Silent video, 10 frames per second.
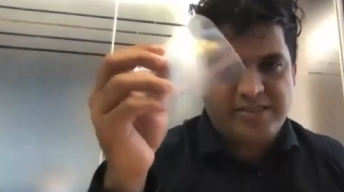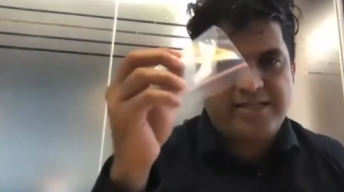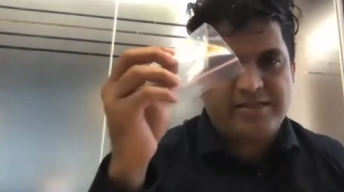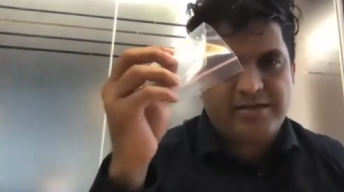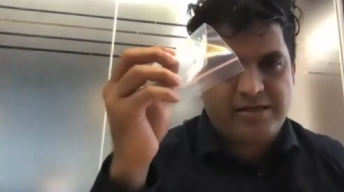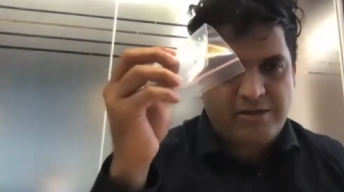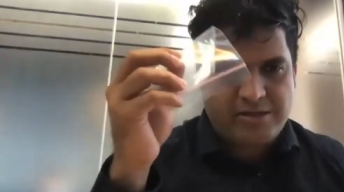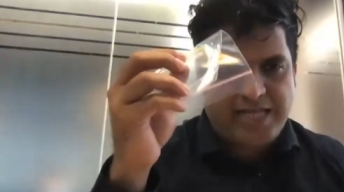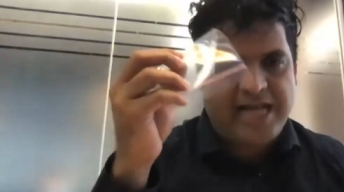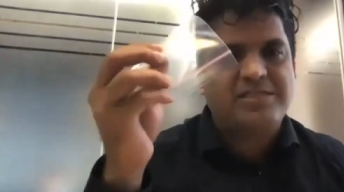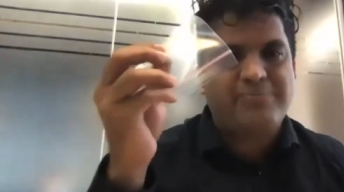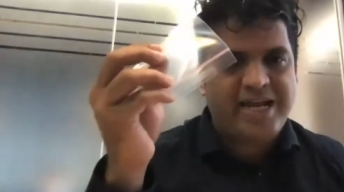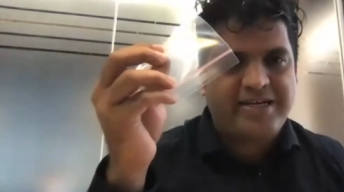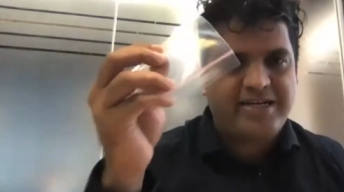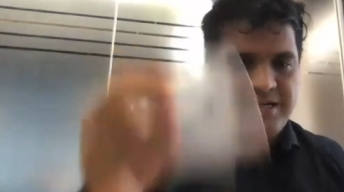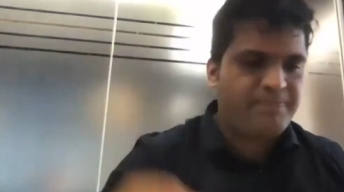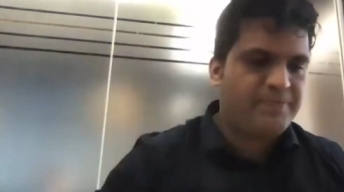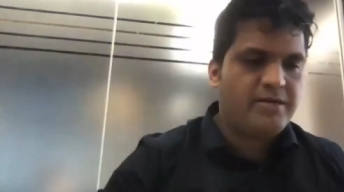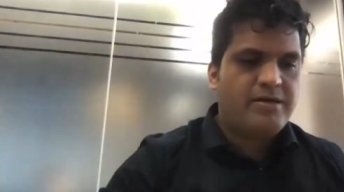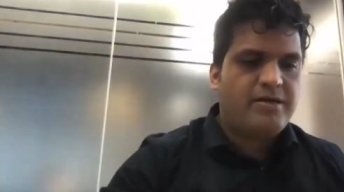There is a science behind it.
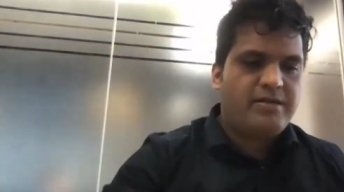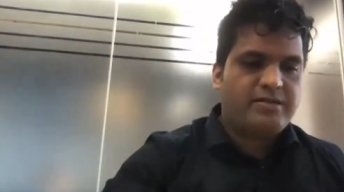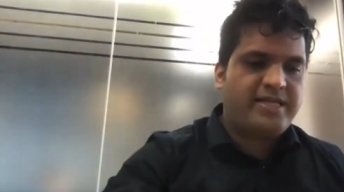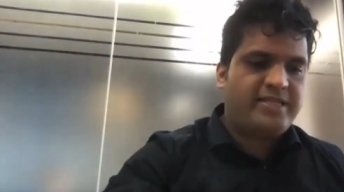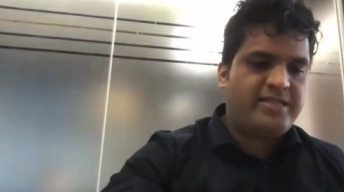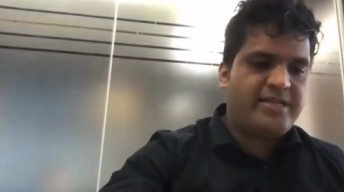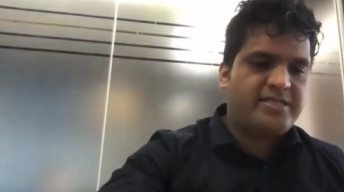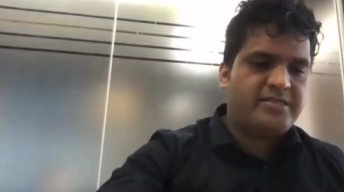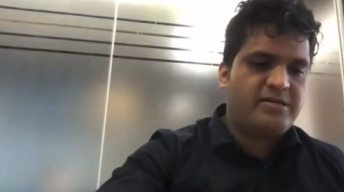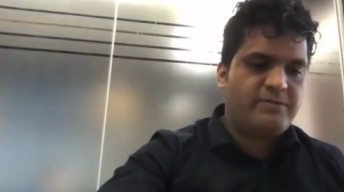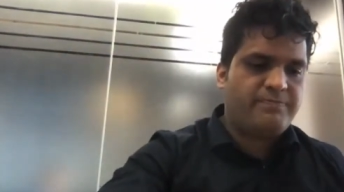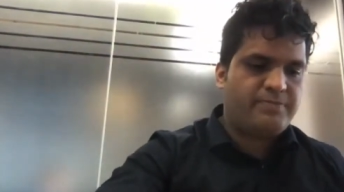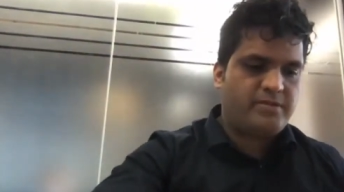Then there is a,